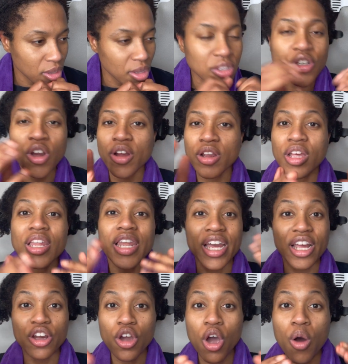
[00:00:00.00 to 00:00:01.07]
Sorry, like a
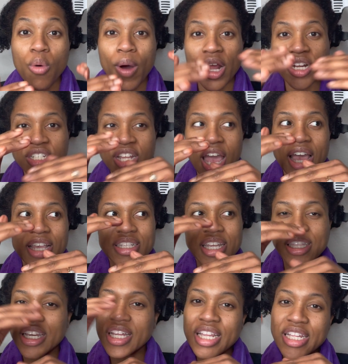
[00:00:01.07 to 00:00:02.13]
co-wash that has like
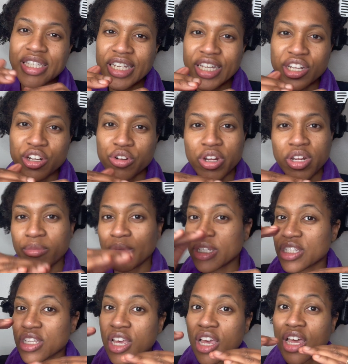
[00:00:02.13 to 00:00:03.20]
the cleansing
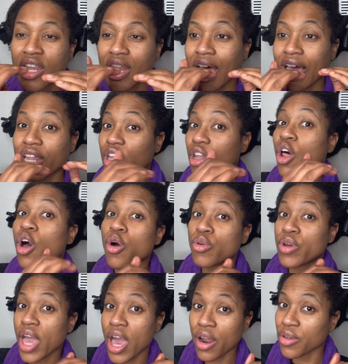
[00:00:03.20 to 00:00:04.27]
ingredients, like low
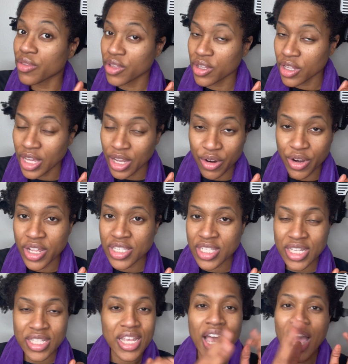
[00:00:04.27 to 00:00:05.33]
down the ingredients
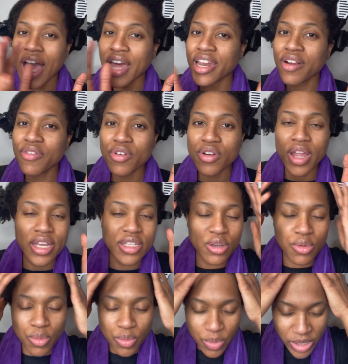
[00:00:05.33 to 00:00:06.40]
list. I never like
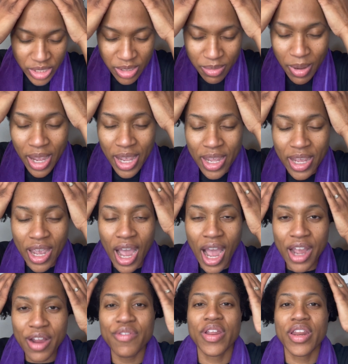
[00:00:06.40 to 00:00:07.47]
to rinse my
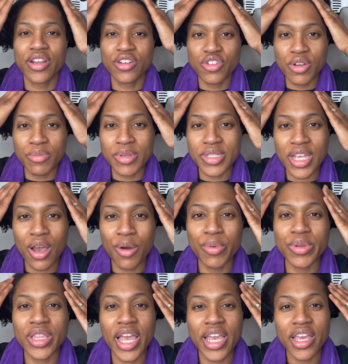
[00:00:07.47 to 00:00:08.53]
Ayurvedic treatments out
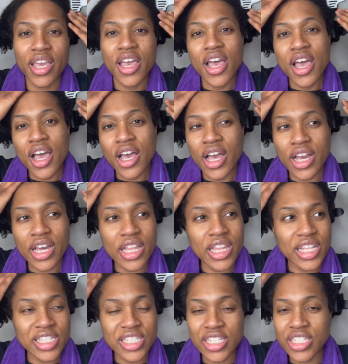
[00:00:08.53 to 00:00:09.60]
with like
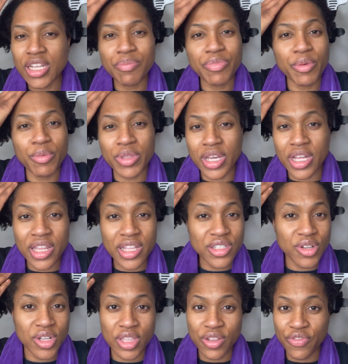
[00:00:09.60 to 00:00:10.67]
cleanse something with a cleanser
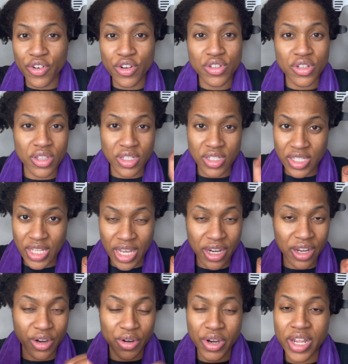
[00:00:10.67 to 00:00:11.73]
at the first or the second
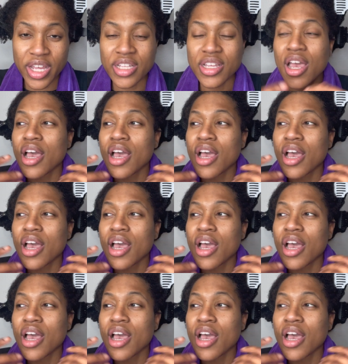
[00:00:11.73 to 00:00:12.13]
ingredient,